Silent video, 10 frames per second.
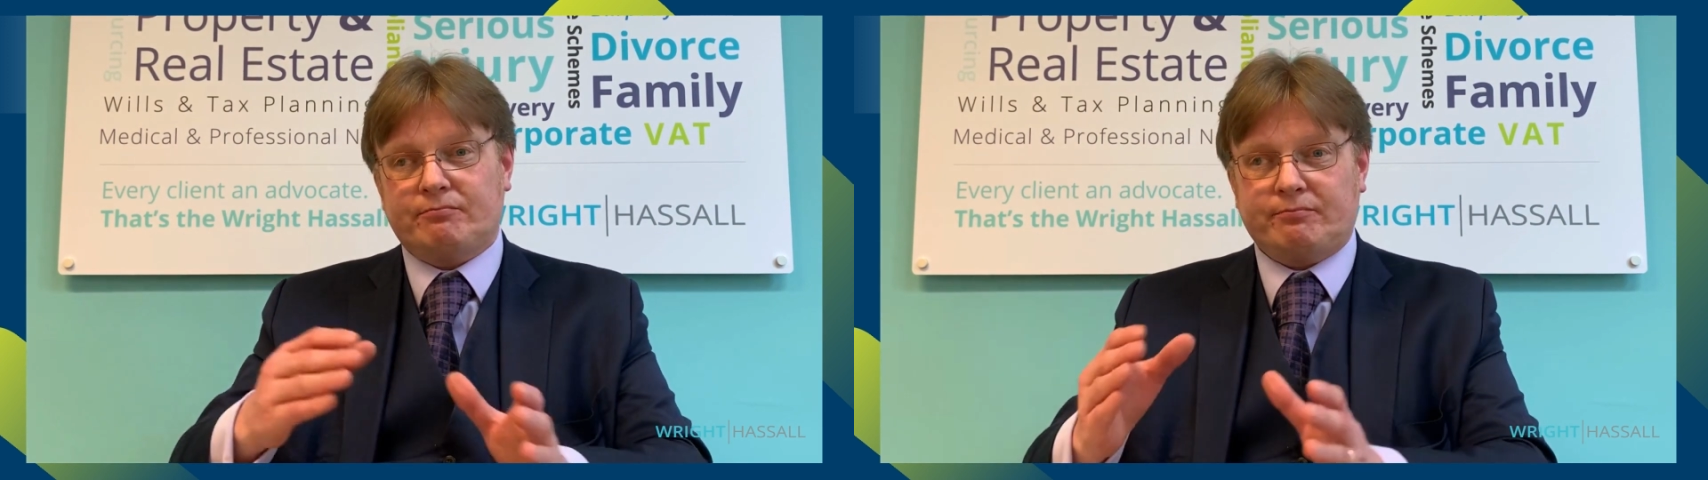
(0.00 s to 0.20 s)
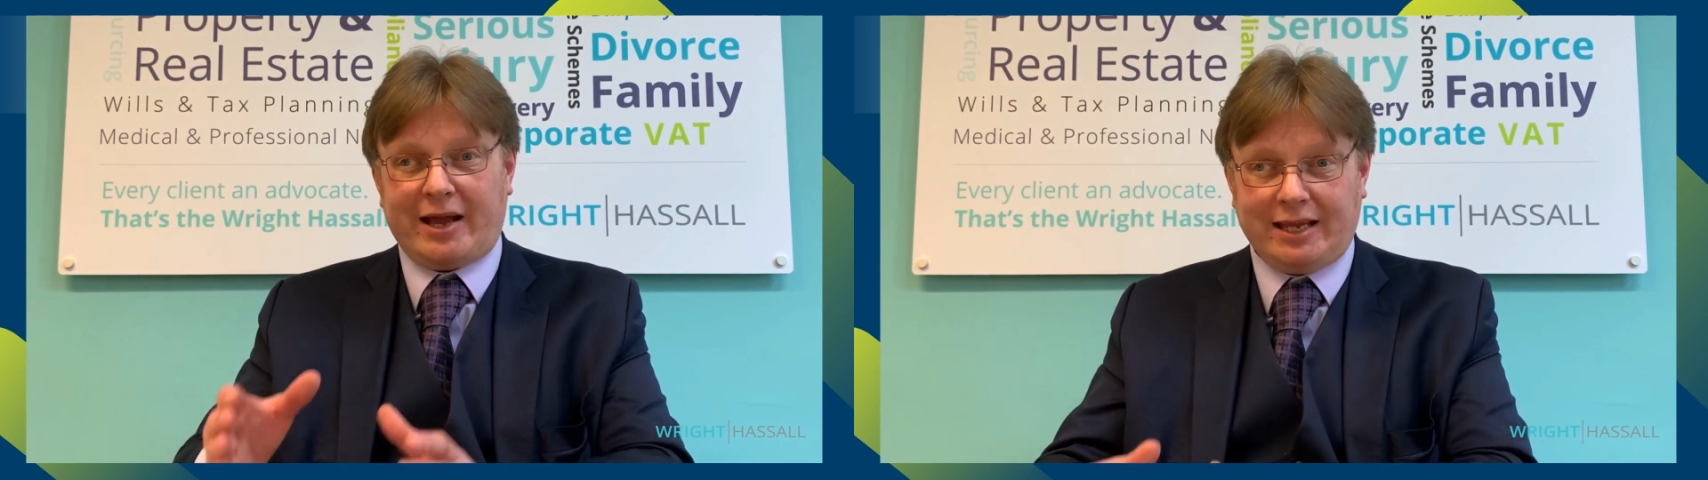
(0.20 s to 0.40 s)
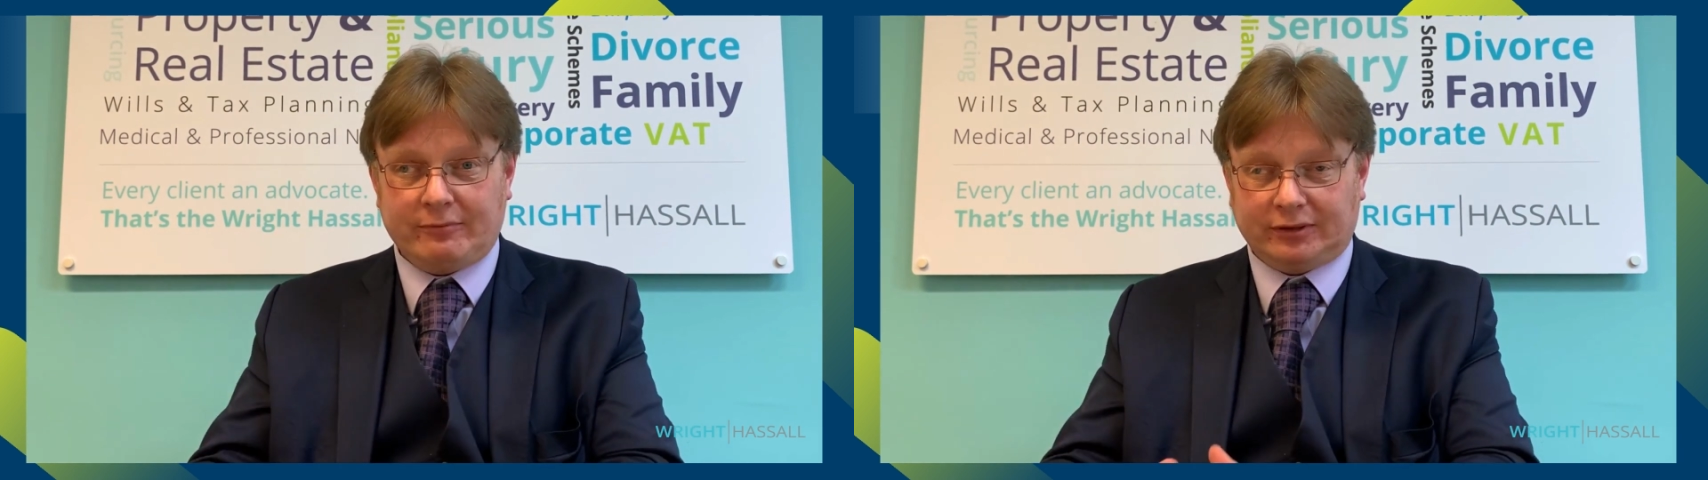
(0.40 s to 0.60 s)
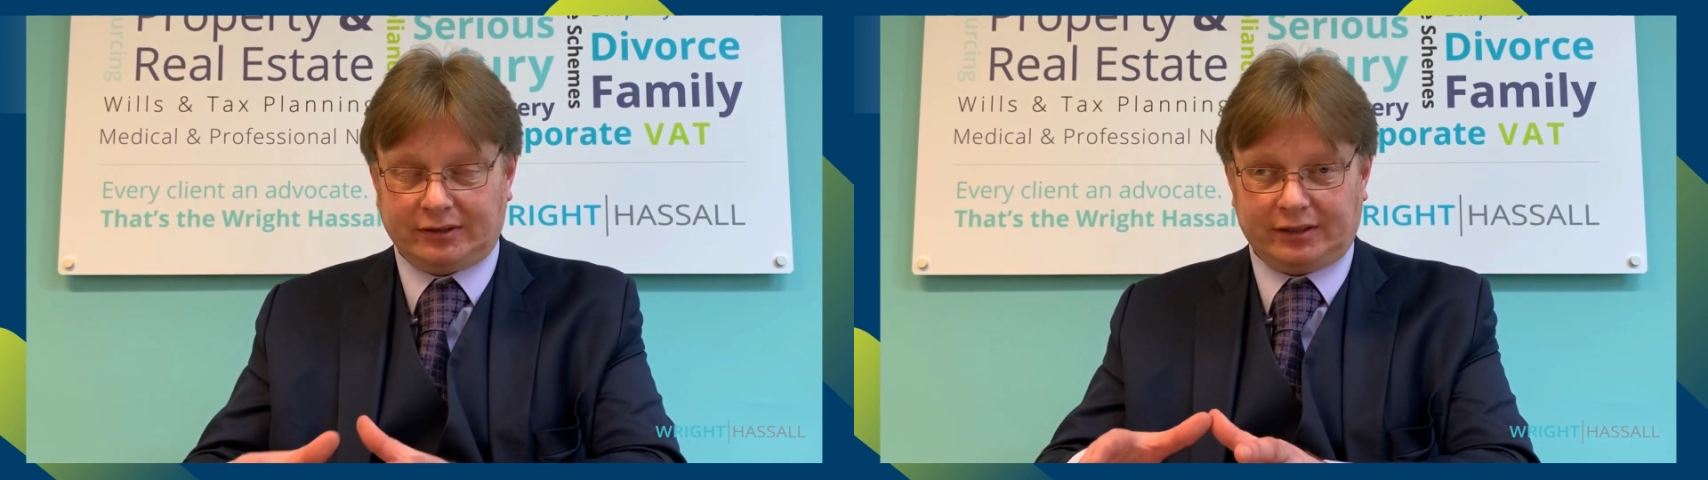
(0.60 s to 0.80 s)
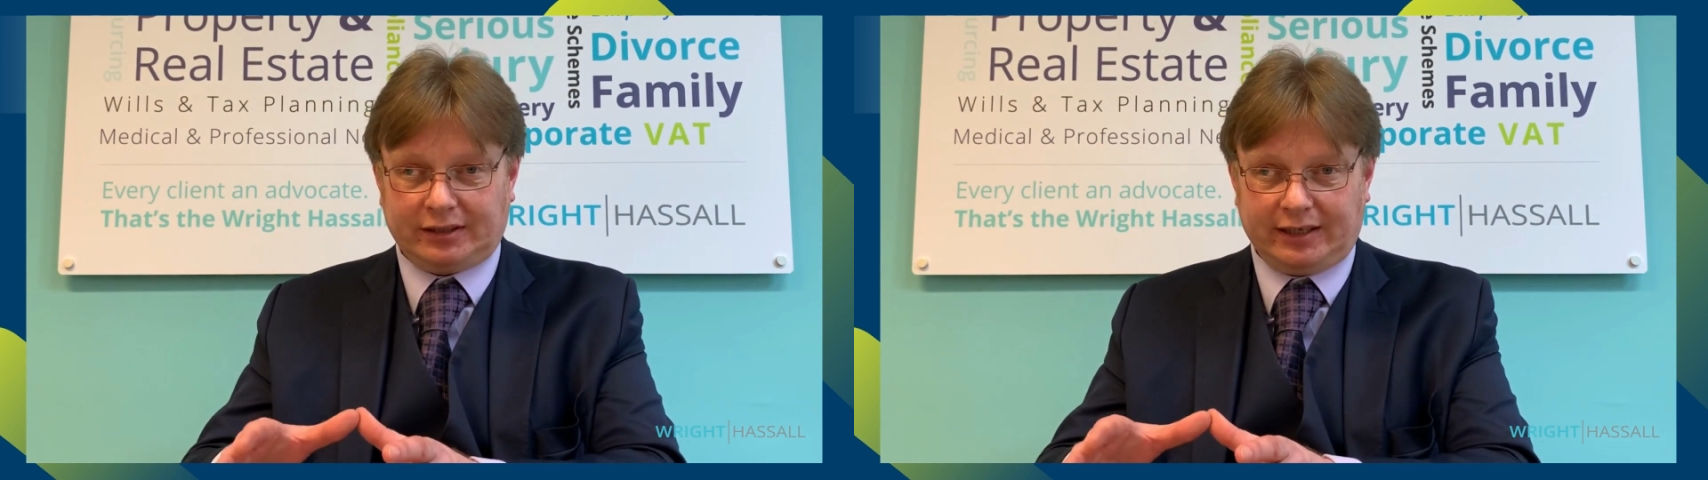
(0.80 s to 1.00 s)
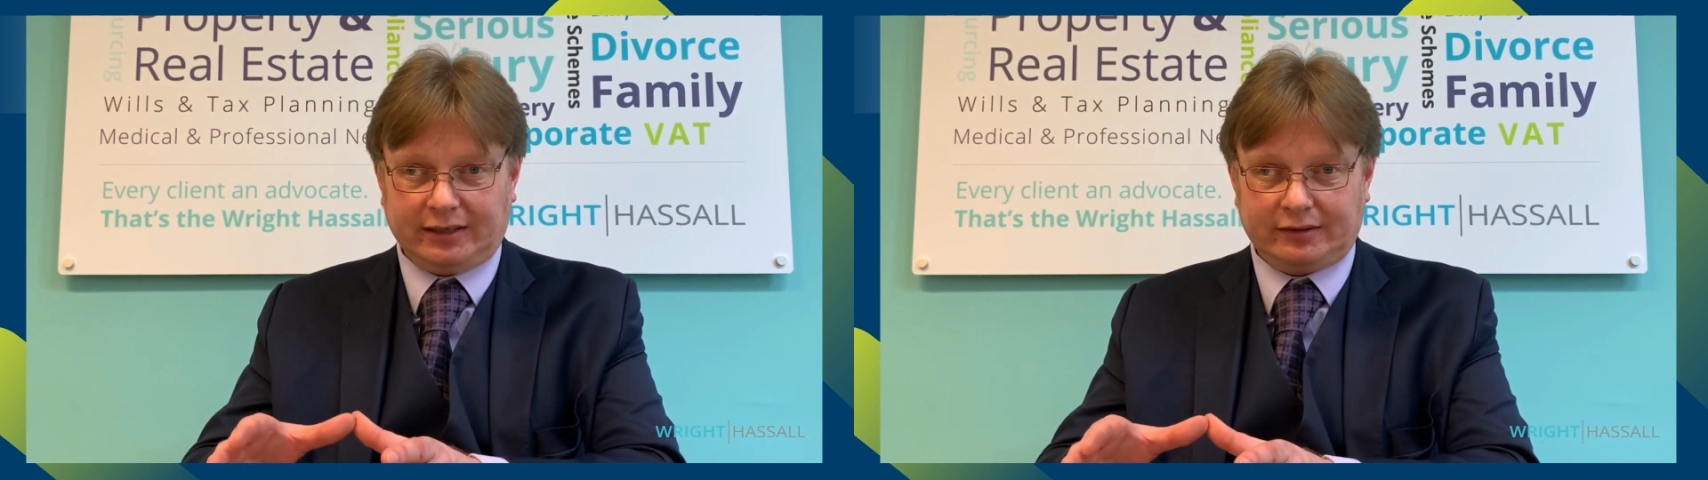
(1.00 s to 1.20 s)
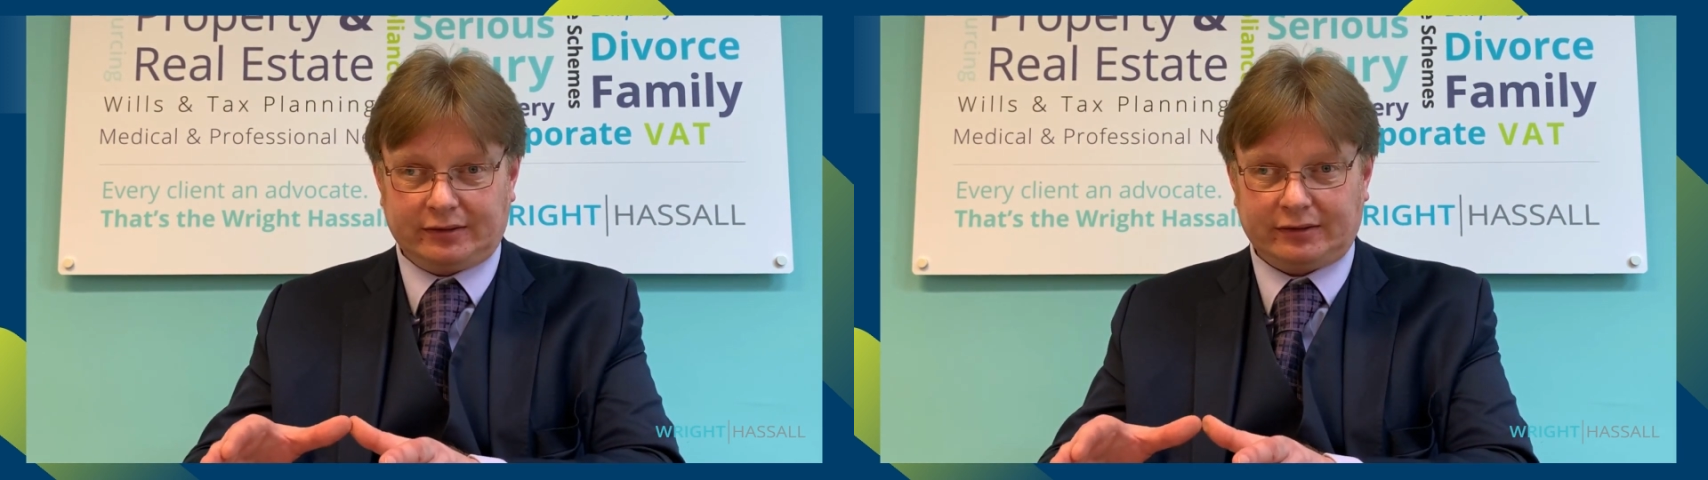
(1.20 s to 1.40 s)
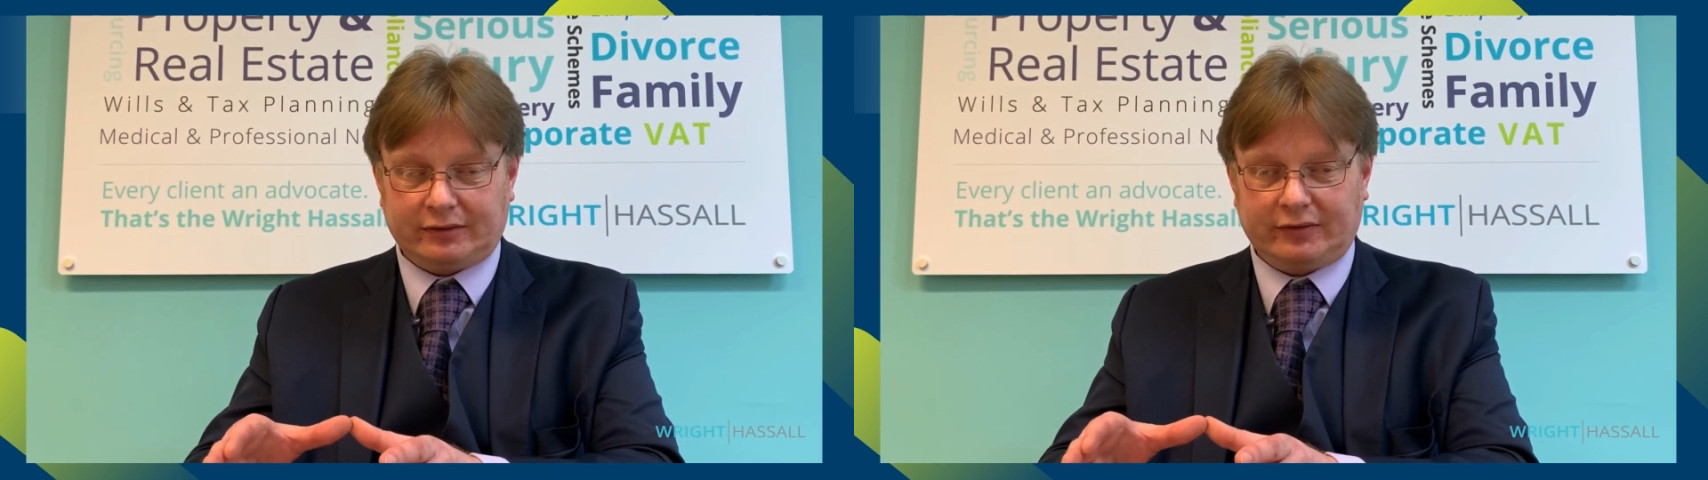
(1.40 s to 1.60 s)
Payment
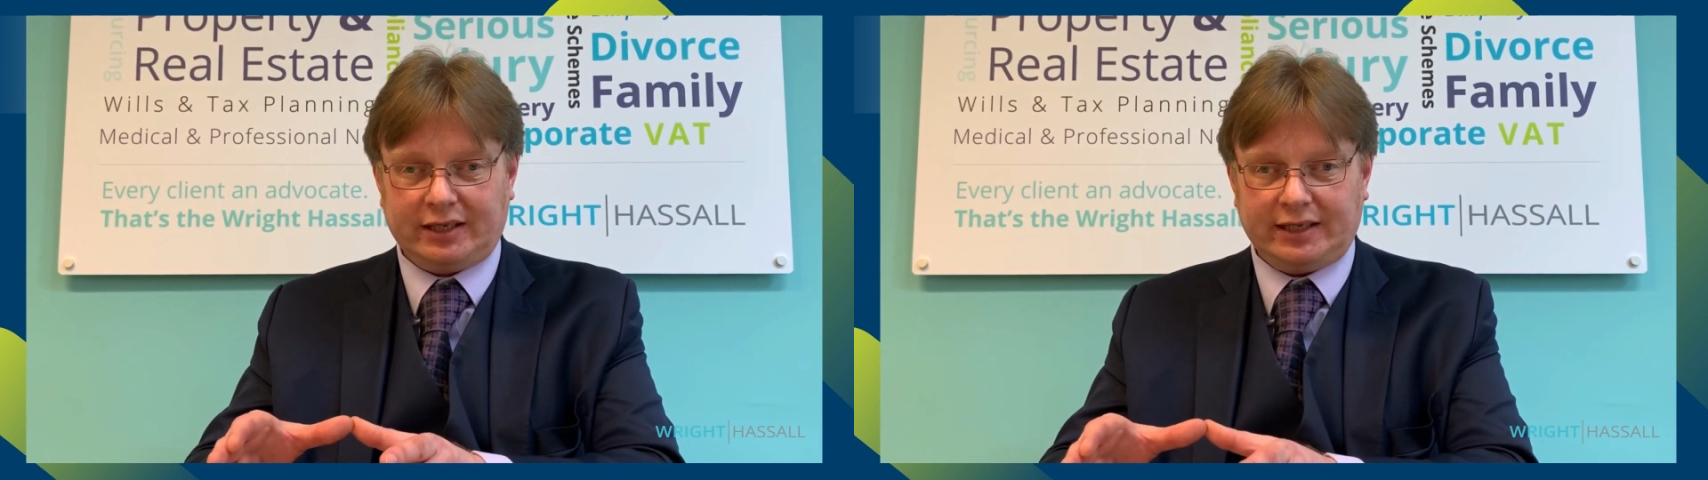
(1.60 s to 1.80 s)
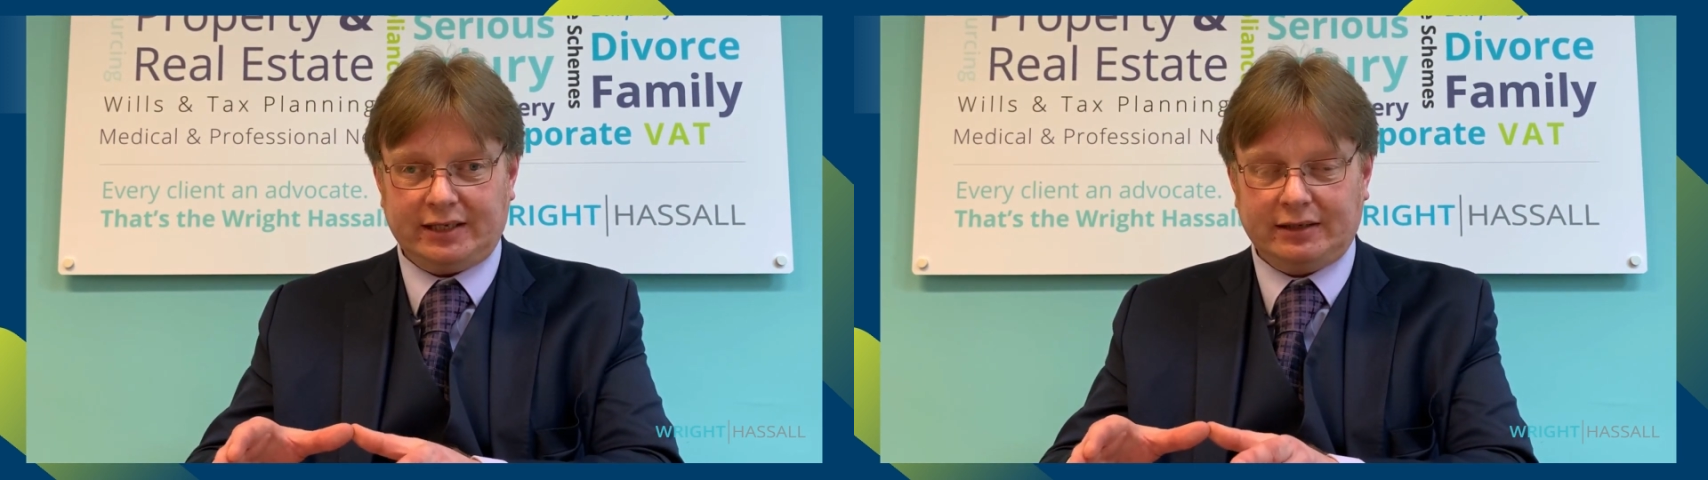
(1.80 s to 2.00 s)
is the